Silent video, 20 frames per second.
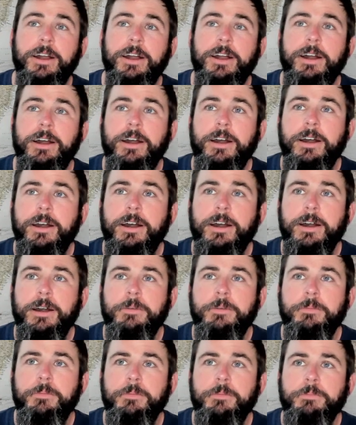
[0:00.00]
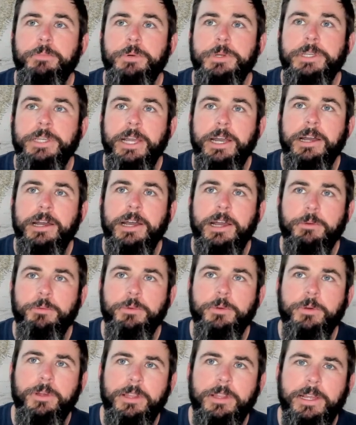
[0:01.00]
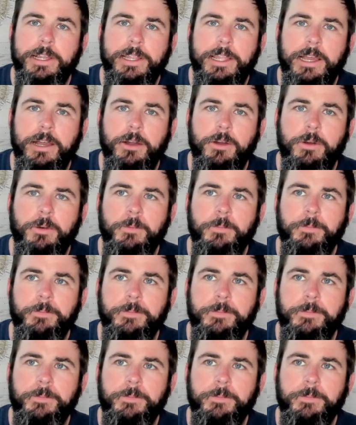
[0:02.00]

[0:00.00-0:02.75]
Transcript: But yeah, I really liked how,